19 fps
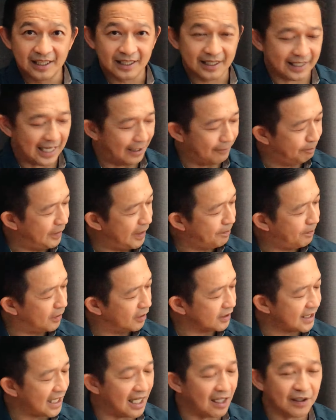can people
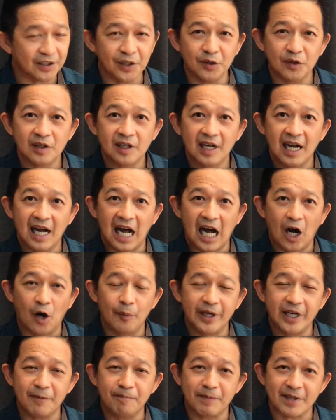tell you how
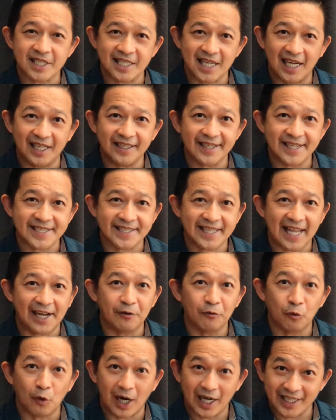many percent is
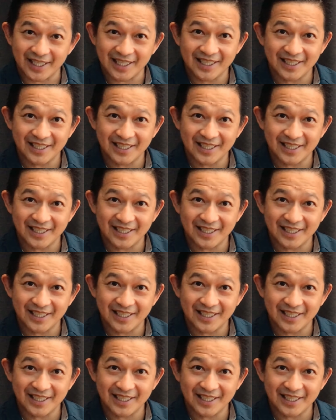that 1?